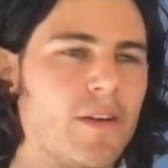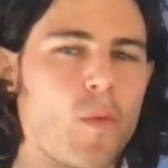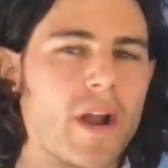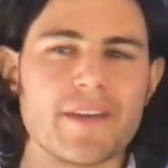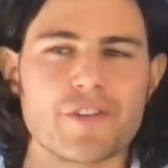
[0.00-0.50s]

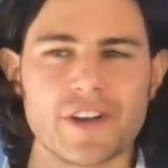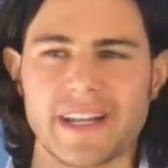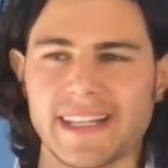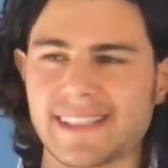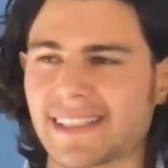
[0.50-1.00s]
Whatever it
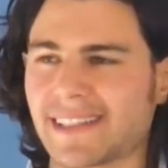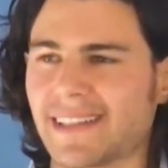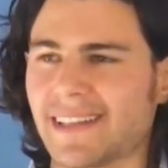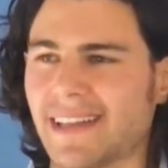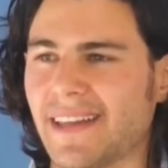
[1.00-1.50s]
is,
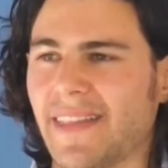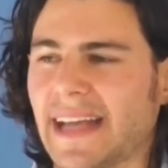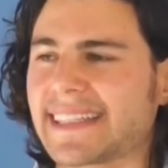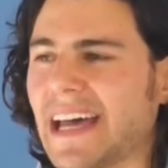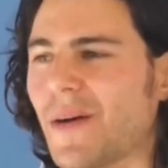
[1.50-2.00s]

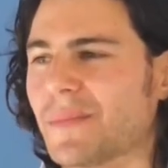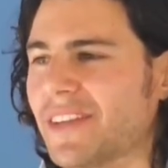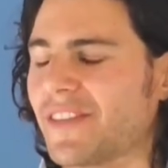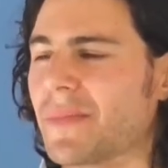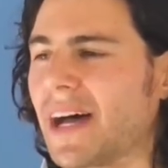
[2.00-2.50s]
that's how I'm
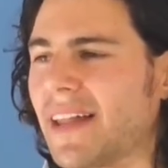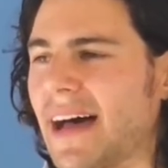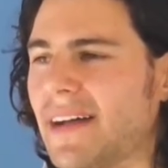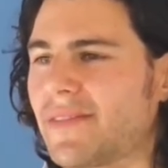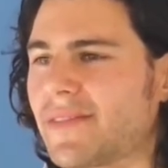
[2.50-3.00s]
living my
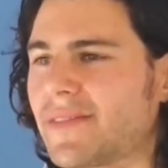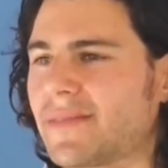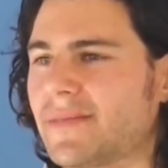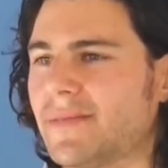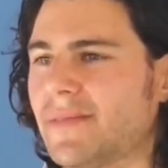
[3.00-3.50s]
life.
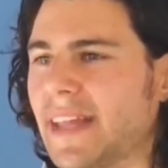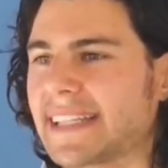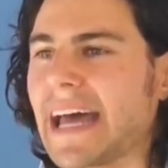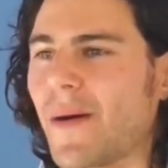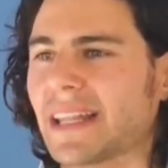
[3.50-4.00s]

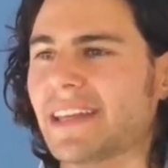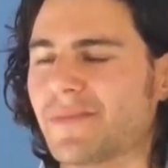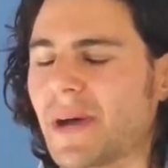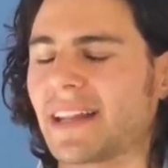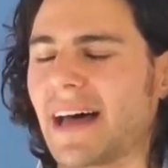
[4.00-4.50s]
That's how I
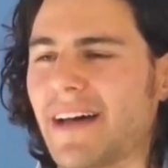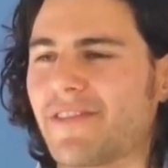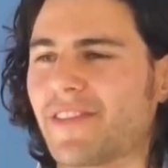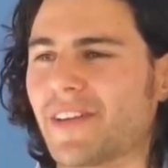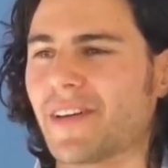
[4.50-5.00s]
lived my life
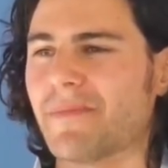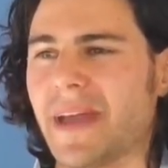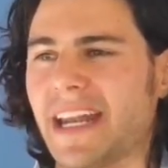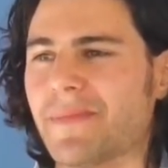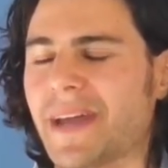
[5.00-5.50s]
for
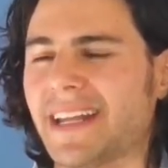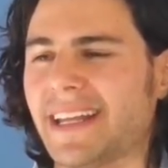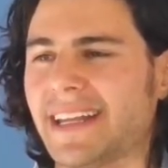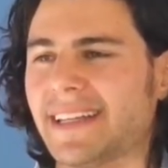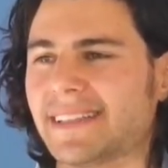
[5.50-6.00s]
many, many
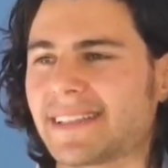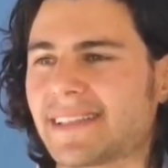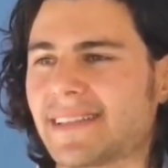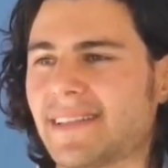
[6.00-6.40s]
years.